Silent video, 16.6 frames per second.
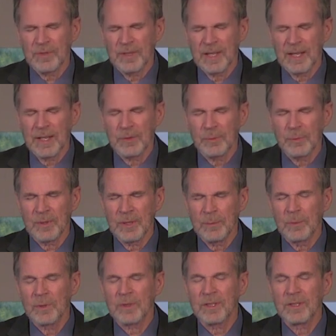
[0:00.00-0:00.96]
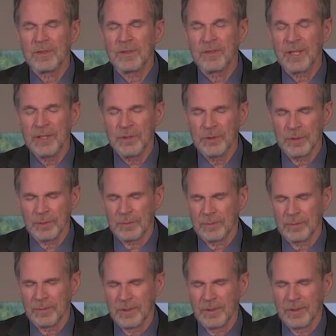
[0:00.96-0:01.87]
day, as we will continue